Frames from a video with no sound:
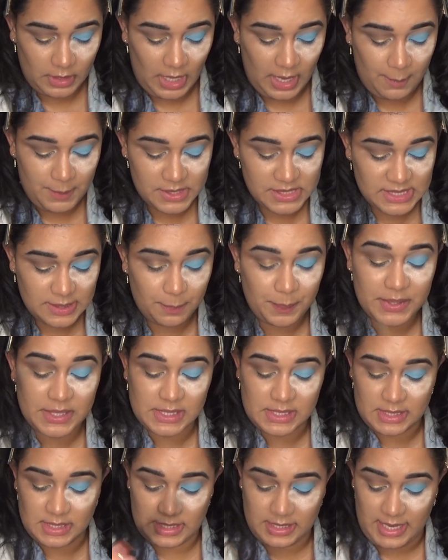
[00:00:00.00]
I'm going to dip
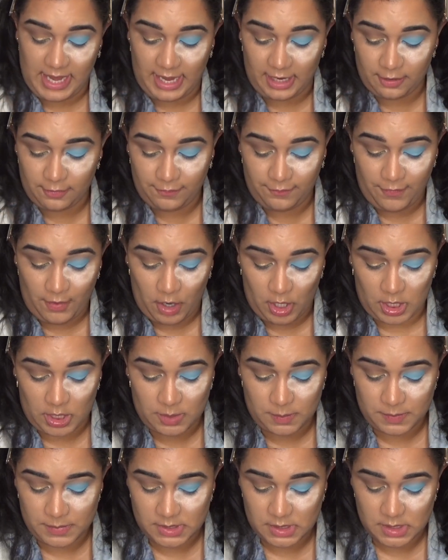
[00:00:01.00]
into Yak
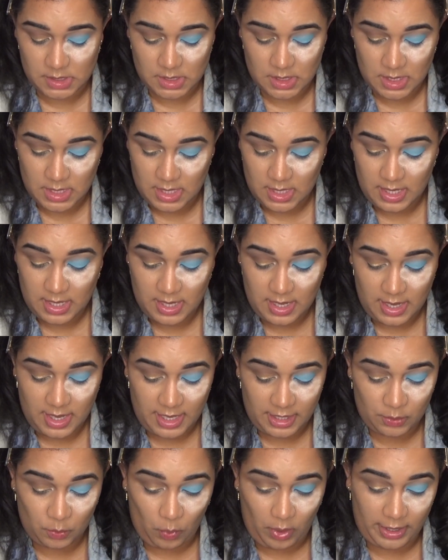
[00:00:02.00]
Farms
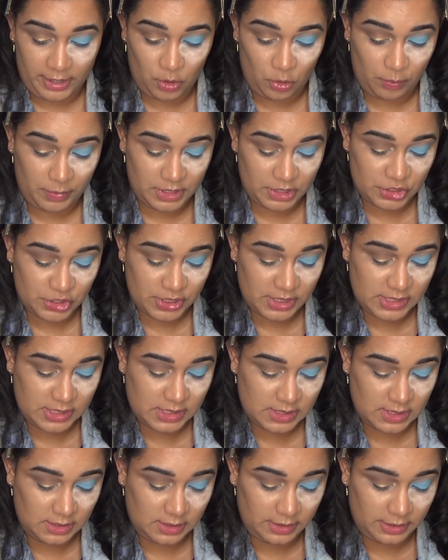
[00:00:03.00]
and Wyoming
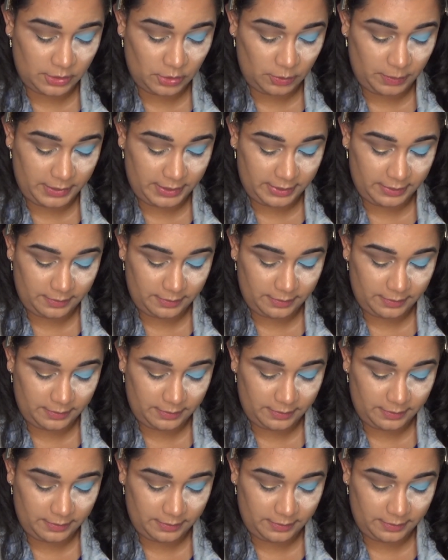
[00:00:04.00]
just a little bit.